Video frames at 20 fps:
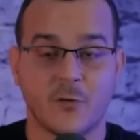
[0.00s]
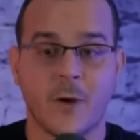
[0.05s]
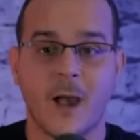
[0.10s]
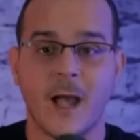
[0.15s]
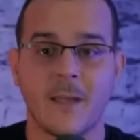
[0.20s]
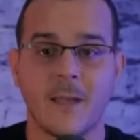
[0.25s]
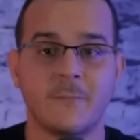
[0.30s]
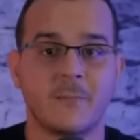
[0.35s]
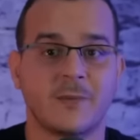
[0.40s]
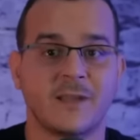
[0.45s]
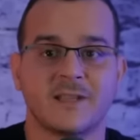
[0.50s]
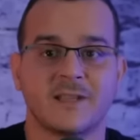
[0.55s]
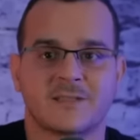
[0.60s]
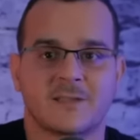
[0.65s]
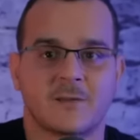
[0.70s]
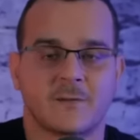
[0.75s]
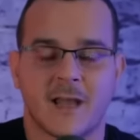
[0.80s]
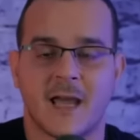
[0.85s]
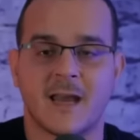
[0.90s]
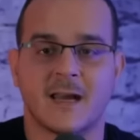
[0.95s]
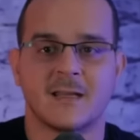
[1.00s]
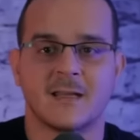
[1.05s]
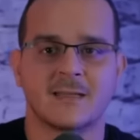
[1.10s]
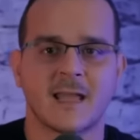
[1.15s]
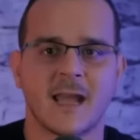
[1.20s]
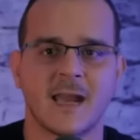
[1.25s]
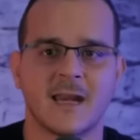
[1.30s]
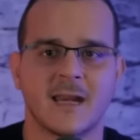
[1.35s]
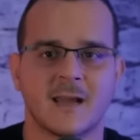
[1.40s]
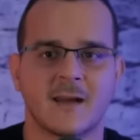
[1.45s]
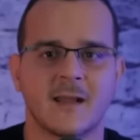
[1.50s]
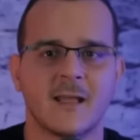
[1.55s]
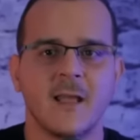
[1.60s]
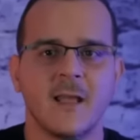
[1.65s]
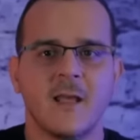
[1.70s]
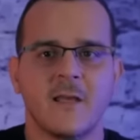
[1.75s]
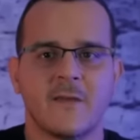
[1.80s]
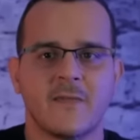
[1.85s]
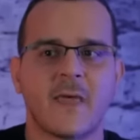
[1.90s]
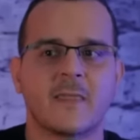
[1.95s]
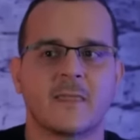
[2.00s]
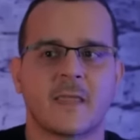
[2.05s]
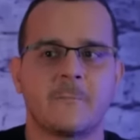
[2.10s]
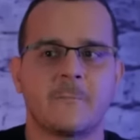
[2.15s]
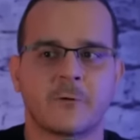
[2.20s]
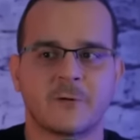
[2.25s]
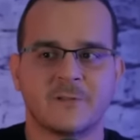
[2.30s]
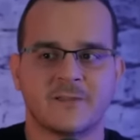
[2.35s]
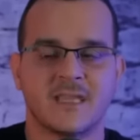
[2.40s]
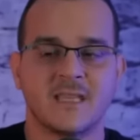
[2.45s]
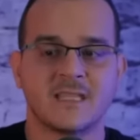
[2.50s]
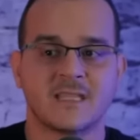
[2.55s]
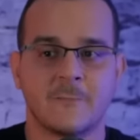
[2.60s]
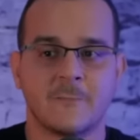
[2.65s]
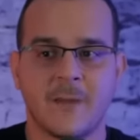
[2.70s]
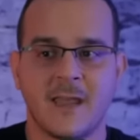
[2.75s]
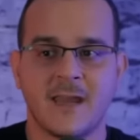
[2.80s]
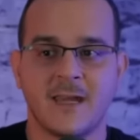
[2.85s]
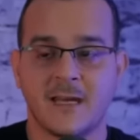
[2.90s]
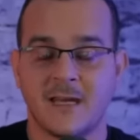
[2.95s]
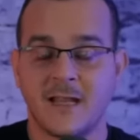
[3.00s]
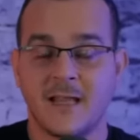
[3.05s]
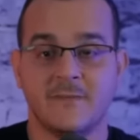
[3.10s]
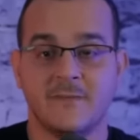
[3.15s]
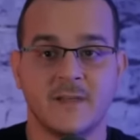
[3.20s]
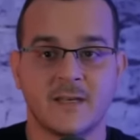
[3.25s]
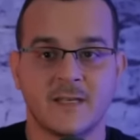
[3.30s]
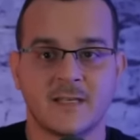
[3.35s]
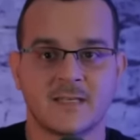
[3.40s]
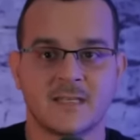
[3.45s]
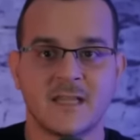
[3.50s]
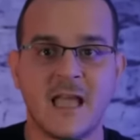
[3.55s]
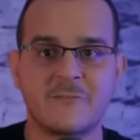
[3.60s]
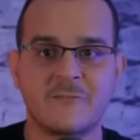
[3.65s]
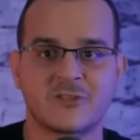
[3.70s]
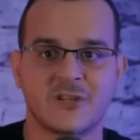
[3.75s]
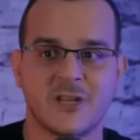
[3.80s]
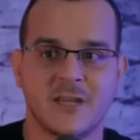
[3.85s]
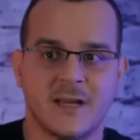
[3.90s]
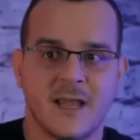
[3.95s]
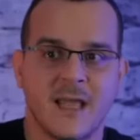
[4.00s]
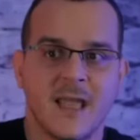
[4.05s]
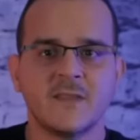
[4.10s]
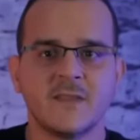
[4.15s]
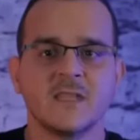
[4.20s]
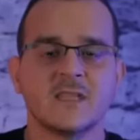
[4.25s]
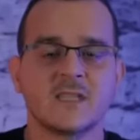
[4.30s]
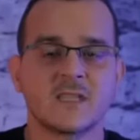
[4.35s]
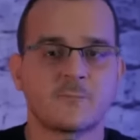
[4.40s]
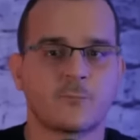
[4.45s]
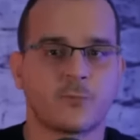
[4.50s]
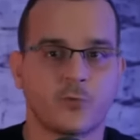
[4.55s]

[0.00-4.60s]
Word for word: he just put out a video explaining how Lauren herself could actually be innocent. So go